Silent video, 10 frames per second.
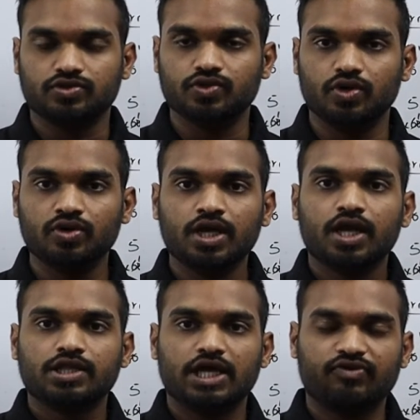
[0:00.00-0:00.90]
So
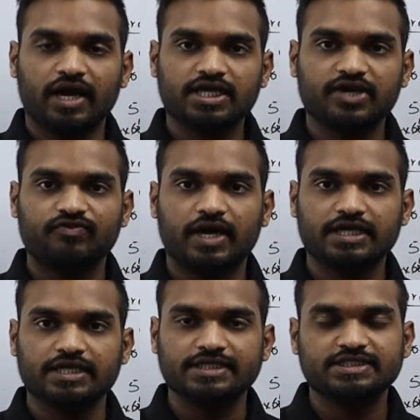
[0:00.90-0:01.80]
the quantity of
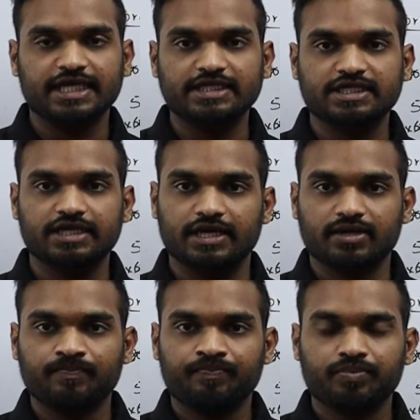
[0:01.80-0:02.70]
water is changing
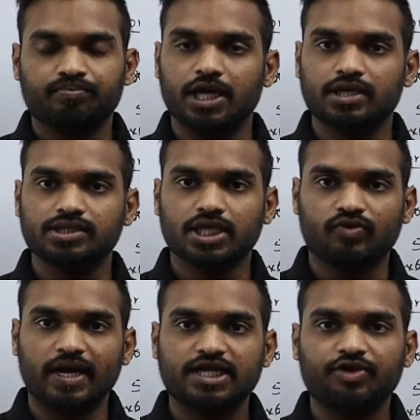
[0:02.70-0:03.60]
here, but the
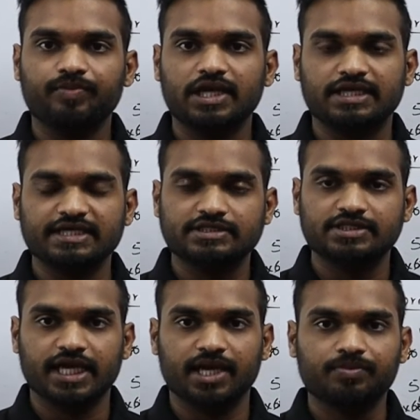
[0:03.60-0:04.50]
quantity of milk is
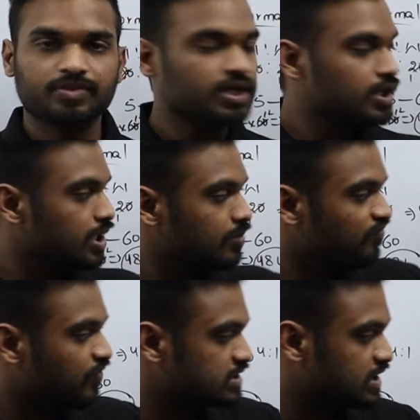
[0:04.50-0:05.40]
same
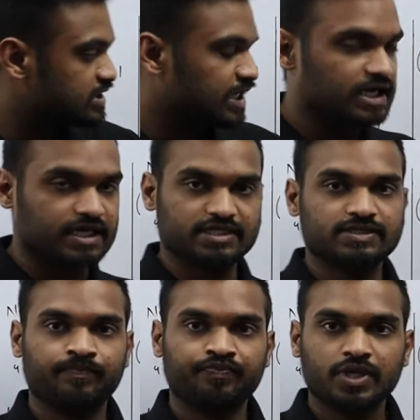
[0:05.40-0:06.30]
in first and second
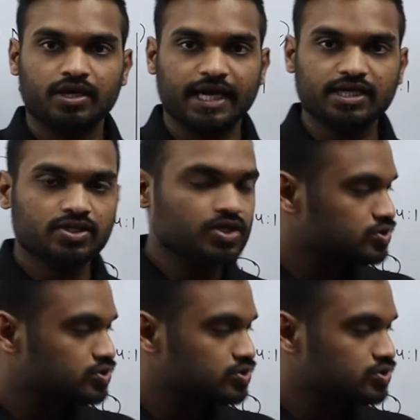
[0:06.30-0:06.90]
case, right?